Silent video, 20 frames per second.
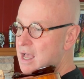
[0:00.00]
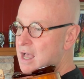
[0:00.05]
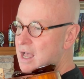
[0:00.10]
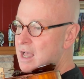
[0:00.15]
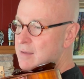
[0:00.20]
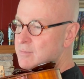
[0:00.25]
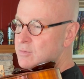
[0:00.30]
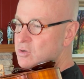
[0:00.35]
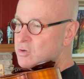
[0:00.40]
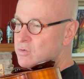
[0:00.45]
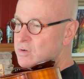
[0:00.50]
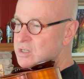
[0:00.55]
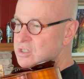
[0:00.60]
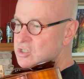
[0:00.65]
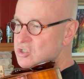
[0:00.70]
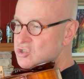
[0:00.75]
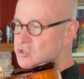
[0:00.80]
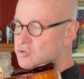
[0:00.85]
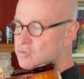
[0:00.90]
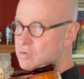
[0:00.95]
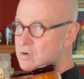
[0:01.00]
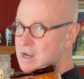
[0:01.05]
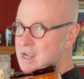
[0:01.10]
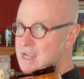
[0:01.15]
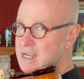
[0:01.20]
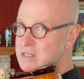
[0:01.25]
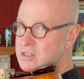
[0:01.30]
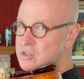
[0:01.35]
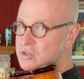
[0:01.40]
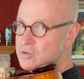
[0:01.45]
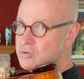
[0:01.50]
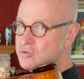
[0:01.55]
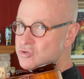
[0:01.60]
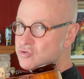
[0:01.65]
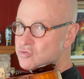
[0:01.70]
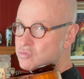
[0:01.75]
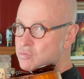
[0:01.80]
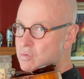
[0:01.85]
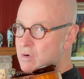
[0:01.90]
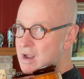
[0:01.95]
I'm going to try to
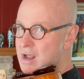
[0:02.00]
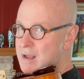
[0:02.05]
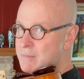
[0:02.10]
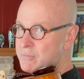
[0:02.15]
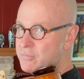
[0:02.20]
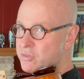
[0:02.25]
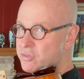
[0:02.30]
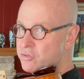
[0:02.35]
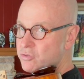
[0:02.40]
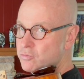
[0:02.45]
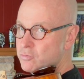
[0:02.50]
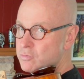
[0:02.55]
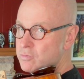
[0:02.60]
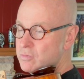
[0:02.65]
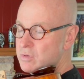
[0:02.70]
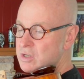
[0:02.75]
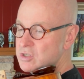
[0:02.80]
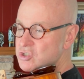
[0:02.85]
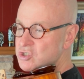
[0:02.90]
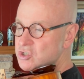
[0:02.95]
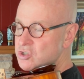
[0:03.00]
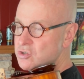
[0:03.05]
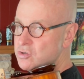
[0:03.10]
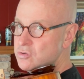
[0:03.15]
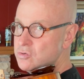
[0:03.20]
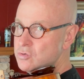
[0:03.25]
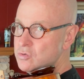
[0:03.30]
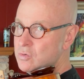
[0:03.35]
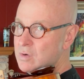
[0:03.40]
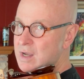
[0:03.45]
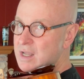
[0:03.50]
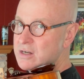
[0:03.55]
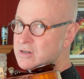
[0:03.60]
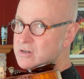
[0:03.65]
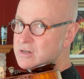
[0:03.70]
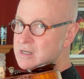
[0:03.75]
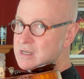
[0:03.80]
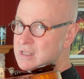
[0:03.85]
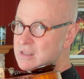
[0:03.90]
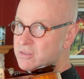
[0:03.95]
drop 2
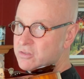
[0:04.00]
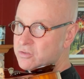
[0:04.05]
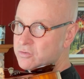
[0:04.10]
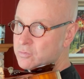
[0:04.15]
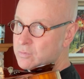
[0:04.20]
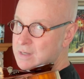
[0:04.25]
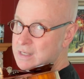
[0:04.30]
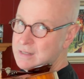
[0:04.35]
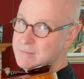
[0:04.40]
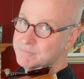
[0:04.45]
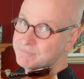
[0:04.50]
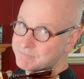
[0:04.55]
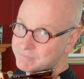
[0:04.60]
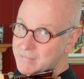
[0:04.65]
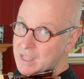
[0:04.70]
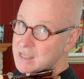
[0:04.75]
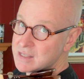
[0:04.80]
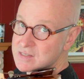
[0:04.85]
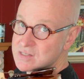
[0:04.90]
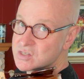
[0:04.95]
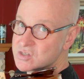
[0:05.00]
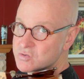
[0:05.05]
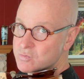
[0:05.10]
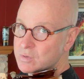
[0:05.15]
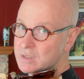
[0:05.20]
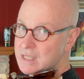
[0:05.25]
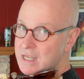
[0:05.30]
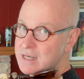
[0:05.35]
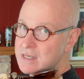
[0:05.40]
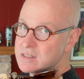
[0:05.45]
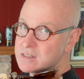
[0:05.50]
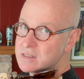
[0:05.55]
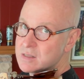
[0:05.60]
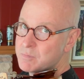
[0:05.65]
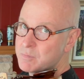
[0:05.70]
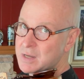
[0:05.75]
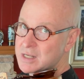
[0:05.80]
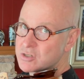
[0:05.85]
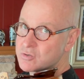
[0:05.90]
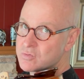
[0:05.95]
underneath 3. This is related to
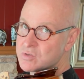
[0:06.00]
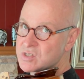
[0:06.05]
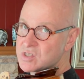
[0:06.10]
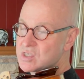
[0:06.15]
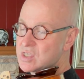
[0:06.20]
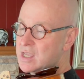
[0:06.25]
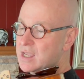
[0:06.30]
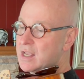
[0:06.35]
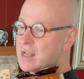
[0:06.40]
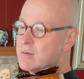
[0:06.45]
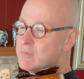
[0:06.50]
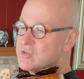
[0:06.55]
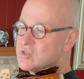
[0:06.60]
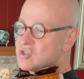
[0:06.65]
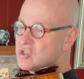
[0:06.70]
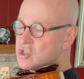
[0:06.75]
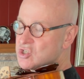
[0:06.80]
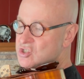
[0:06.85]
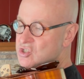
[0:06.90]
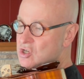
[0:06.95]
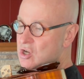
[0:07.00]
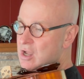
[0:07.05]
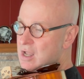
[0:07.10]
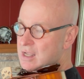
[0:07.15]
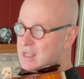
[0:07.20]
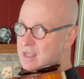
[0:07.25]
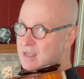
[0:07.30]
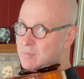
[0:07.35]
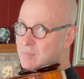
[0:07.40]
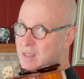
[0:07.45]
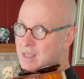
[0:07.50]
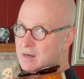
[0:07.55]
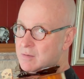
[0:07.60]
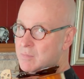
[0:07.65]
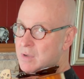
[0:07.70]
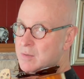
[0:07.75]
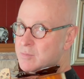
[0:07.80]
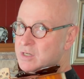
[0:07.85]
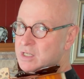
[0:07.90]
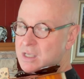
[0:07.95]
the buttress thing I was just talking about a
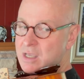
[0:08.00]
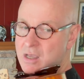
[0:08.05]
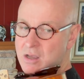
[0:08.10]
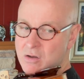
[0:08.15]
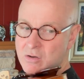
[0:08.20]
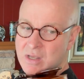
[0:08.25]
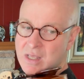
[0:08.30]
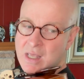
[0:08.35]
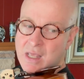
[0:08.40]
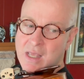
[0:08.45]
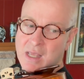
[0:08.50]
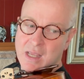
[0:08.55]
moment ago.